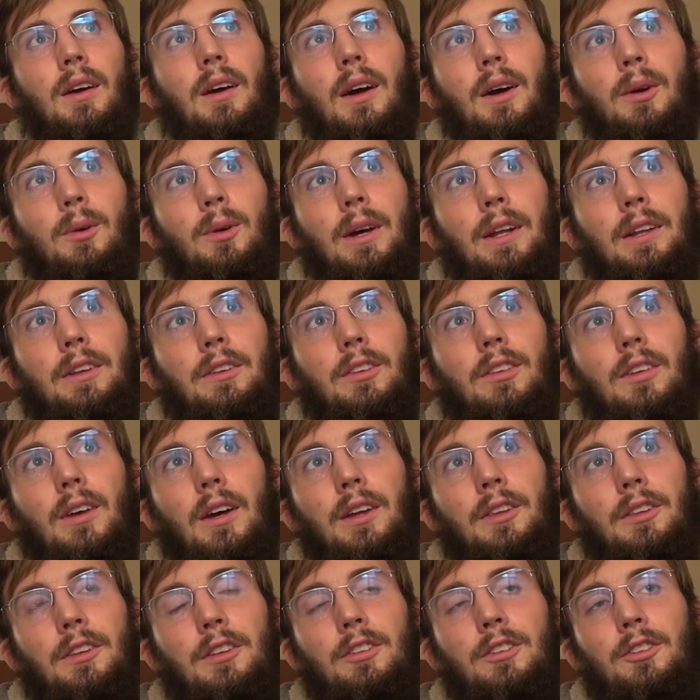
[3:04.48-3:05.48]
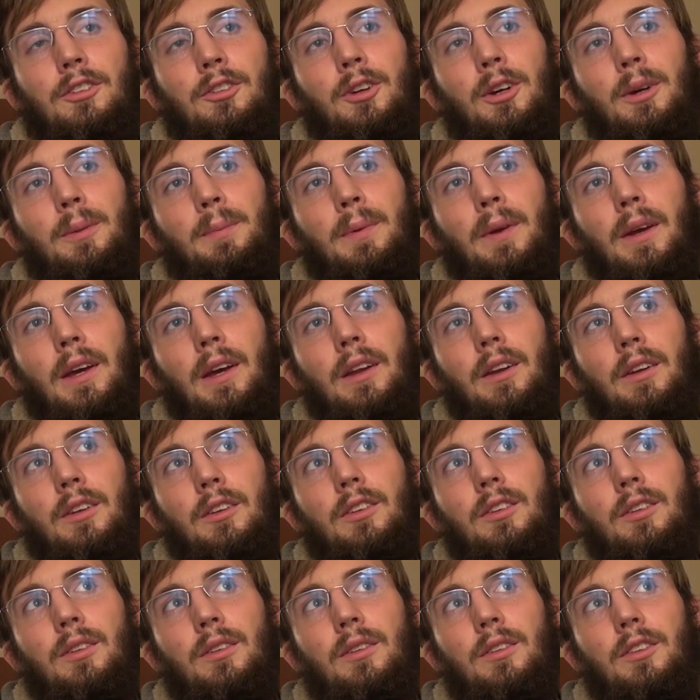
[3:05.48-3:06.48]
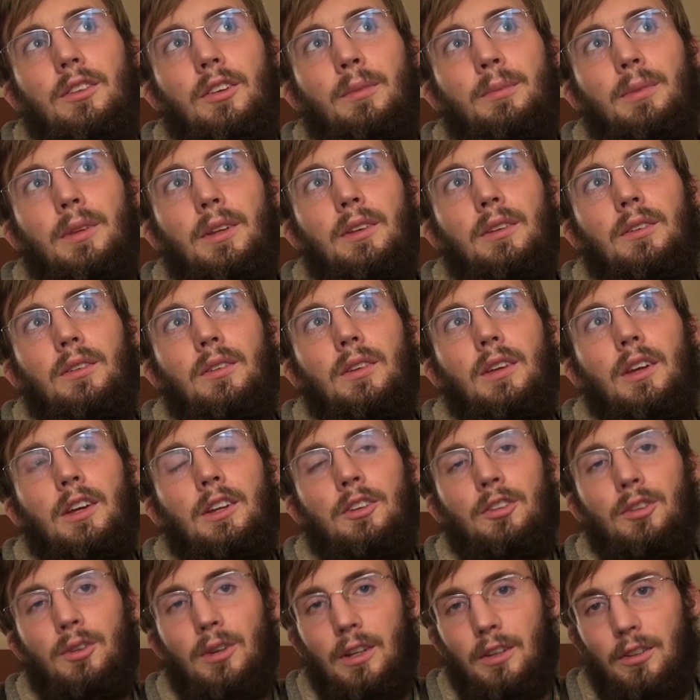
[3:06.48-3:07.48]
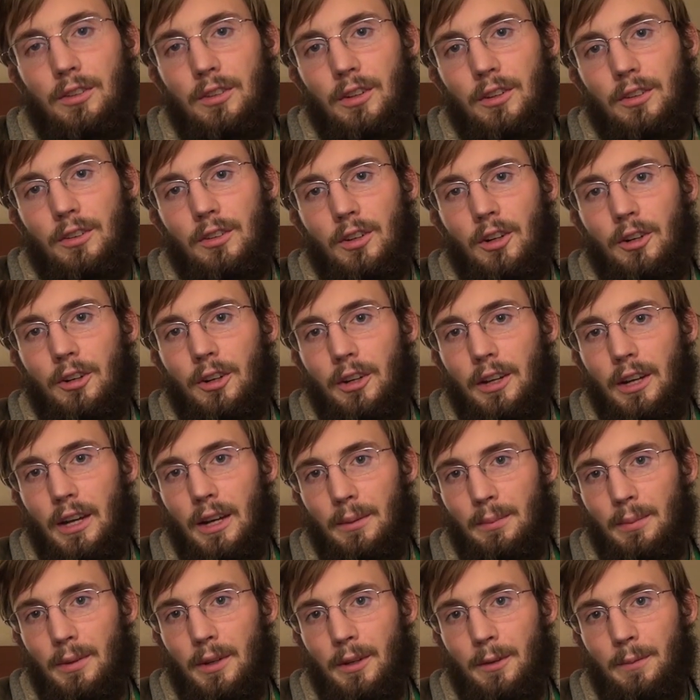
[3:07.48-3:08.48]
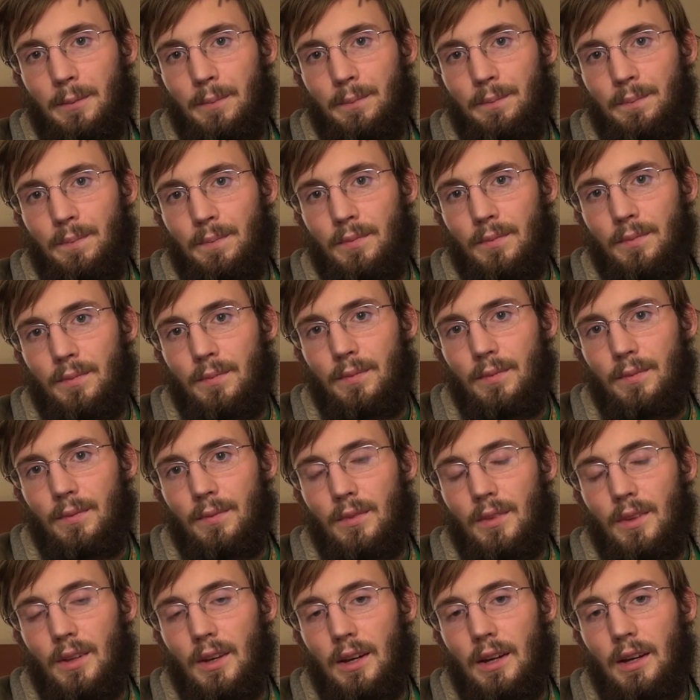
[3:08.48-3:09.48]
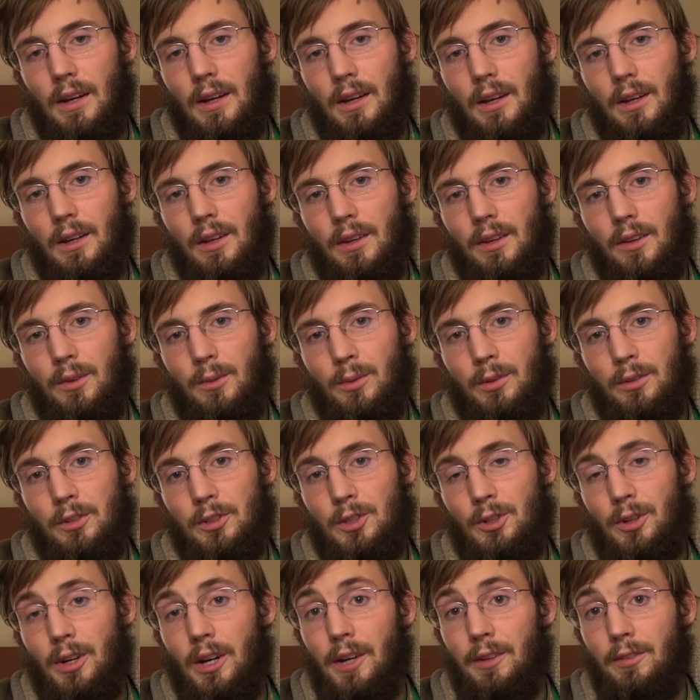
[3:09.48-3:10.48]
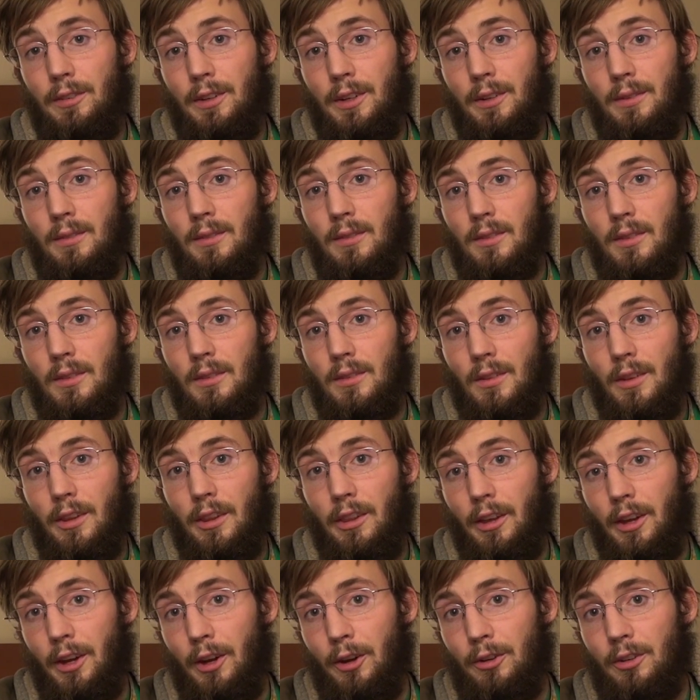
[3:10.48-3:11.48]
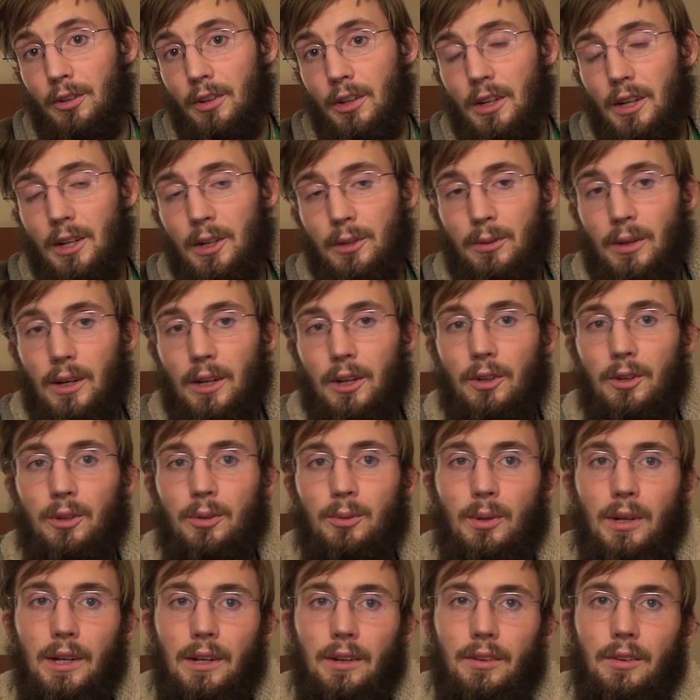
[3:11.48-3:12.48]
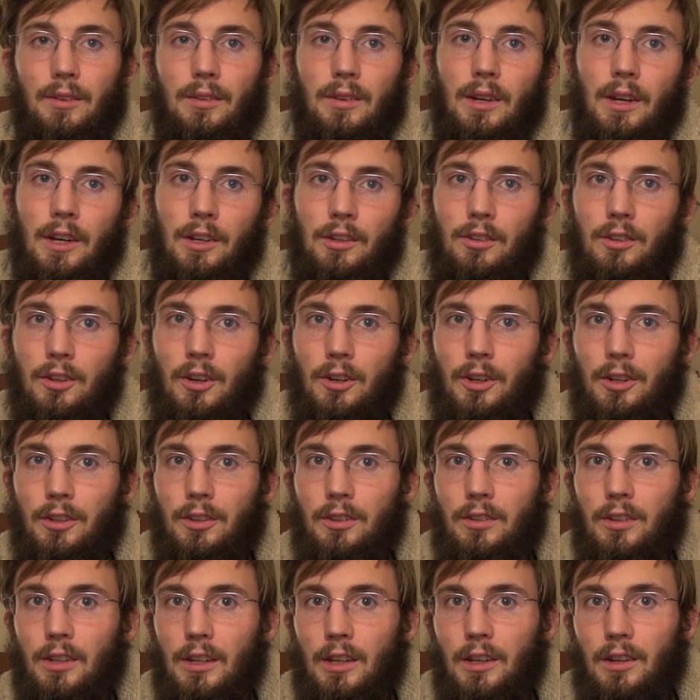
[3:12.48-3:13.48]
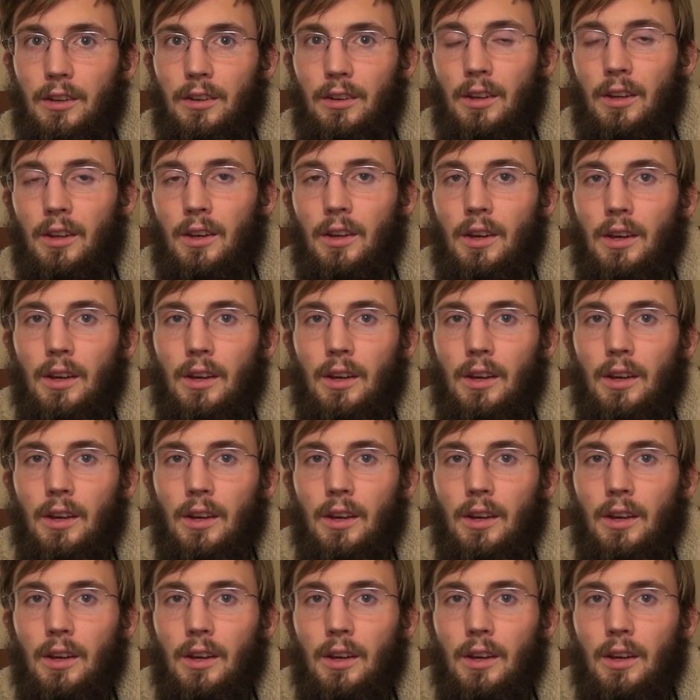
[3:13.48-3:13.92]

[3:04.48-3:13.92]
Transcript: I went on this trip and something interesting started happening. I was driving there to Colorado when I started seeing